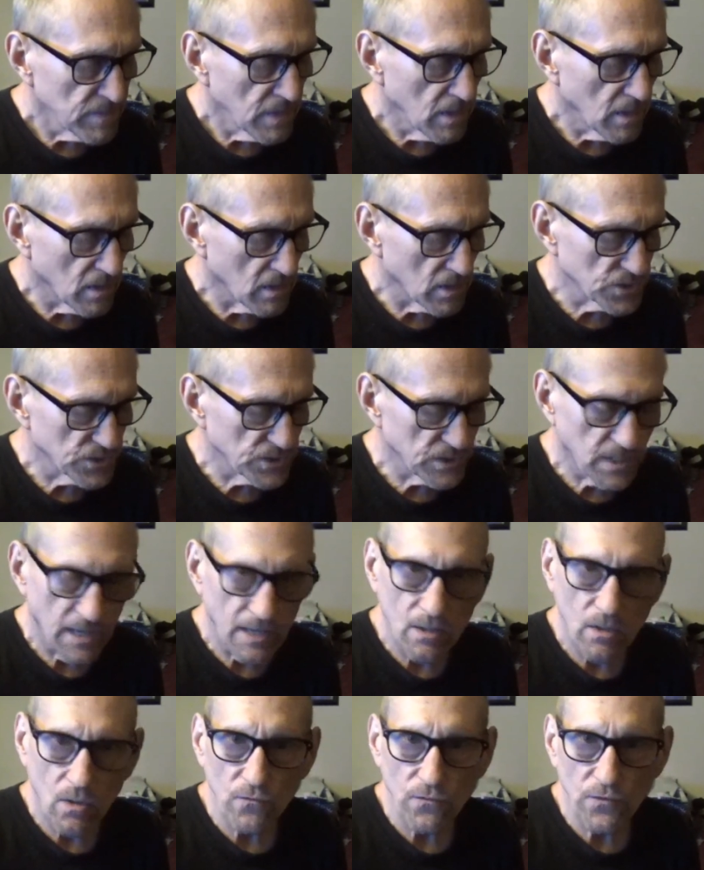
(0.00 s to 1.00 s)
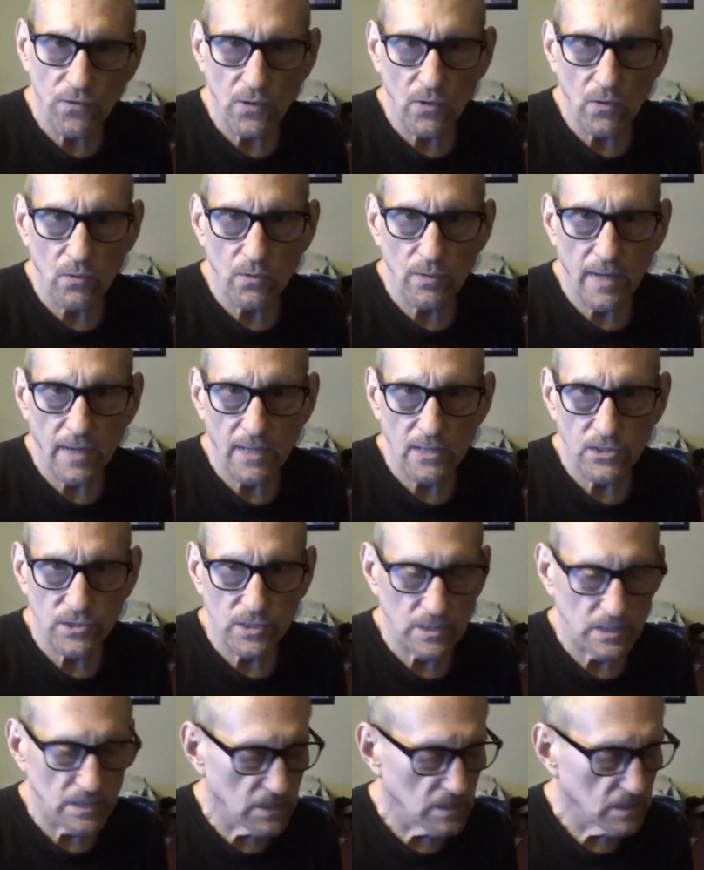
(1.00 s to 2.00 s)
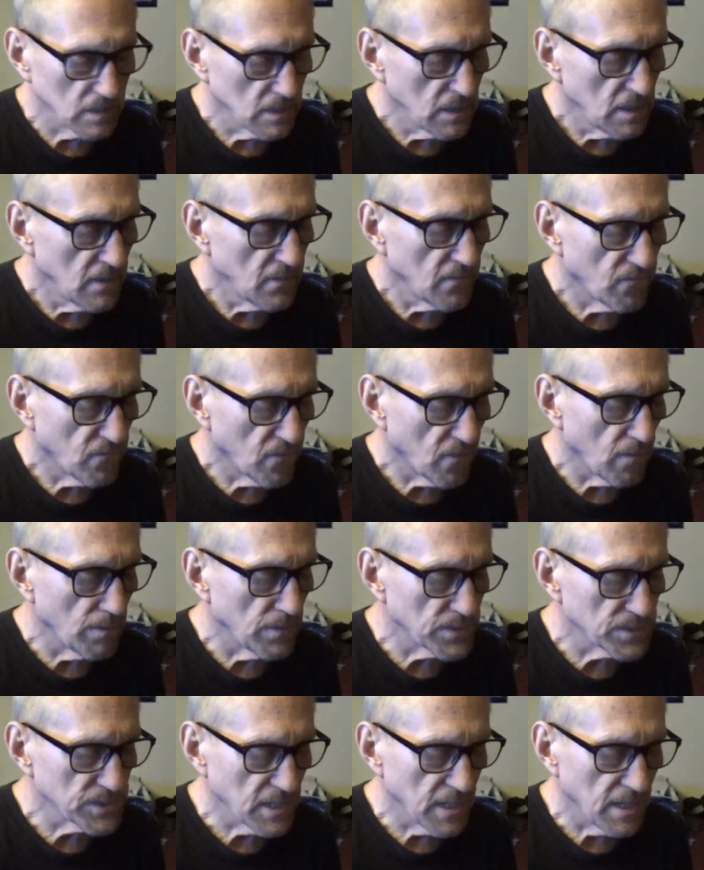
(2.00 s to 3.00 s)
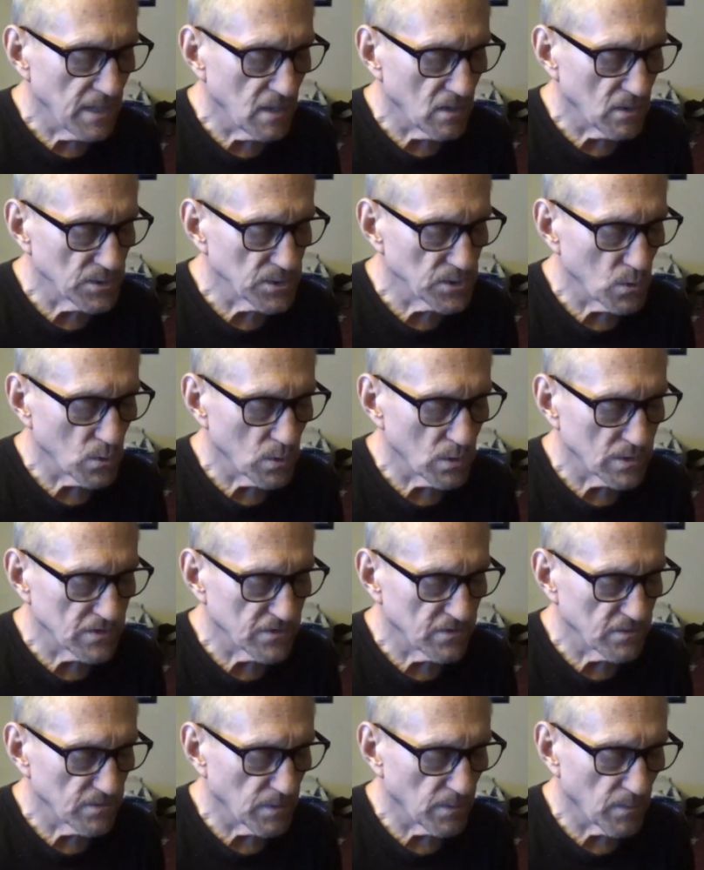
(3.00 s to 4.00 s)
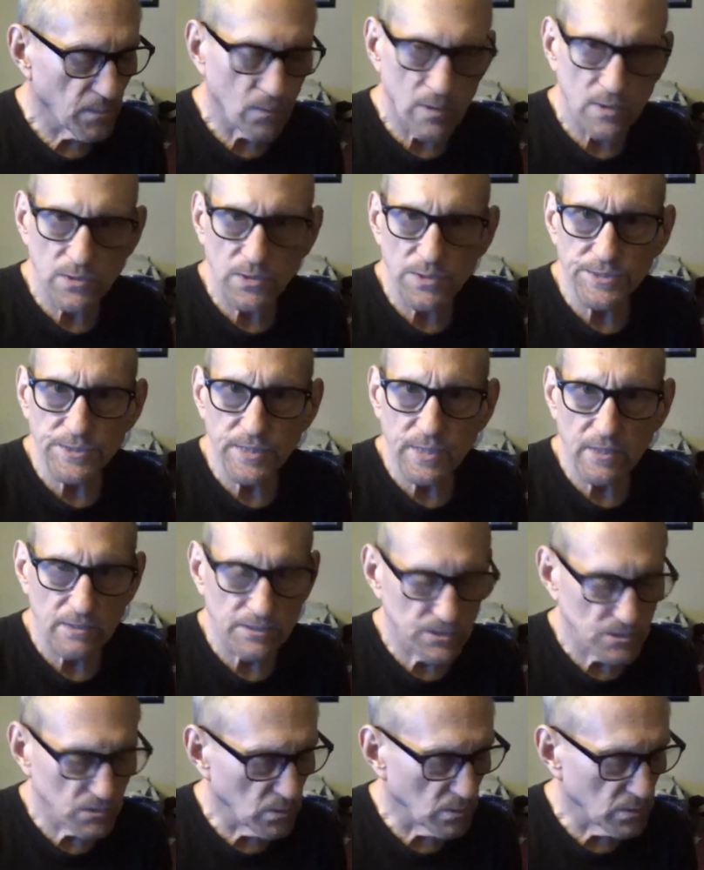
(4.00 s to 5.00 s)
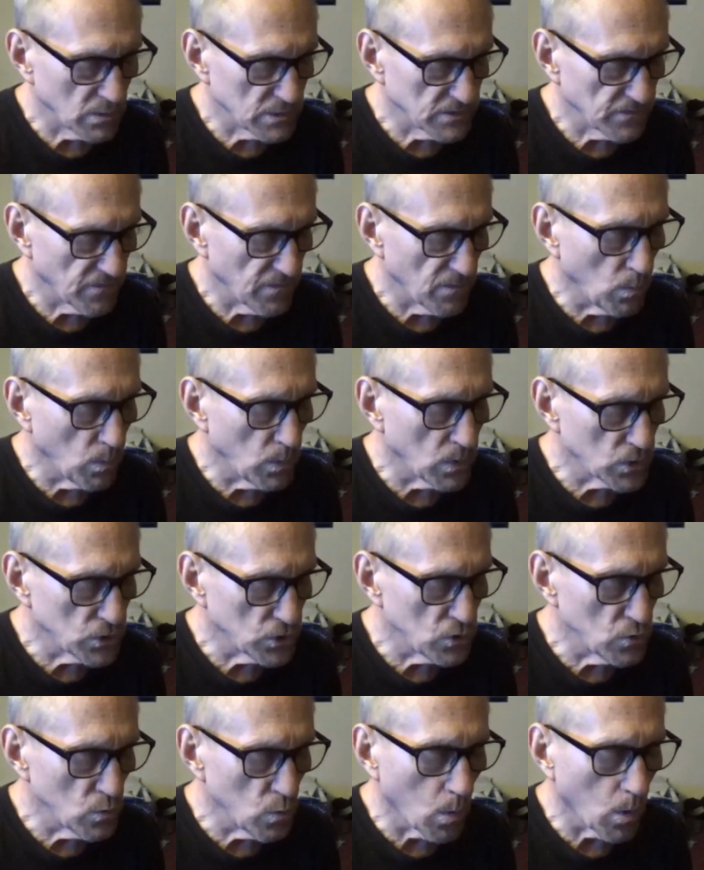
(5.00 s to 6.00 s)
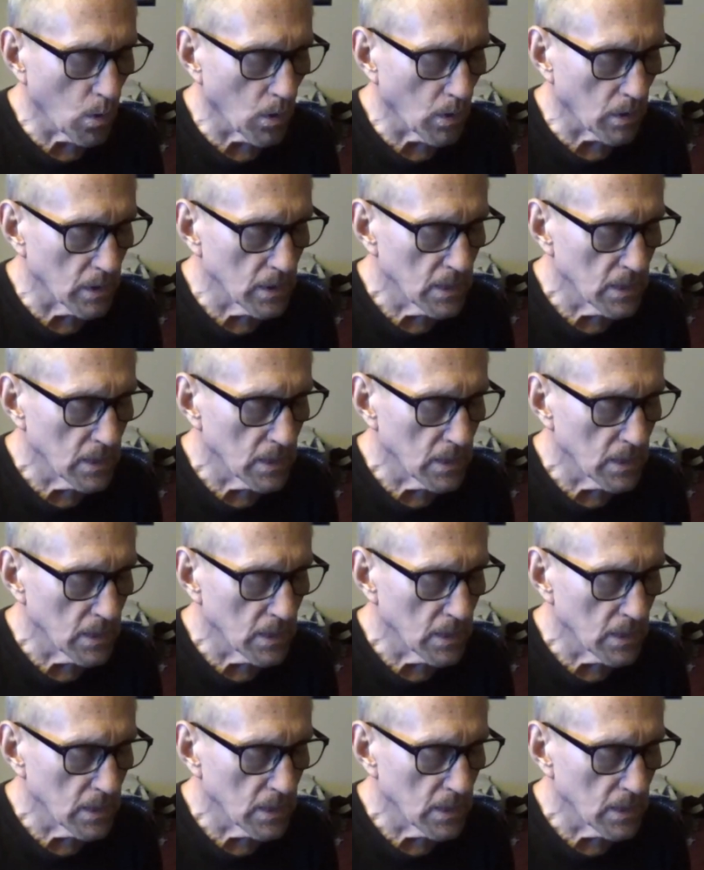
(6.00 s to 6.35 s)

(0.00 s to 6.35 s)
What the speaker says: or scale tone actually, from the scale source, the parental scale source from which you are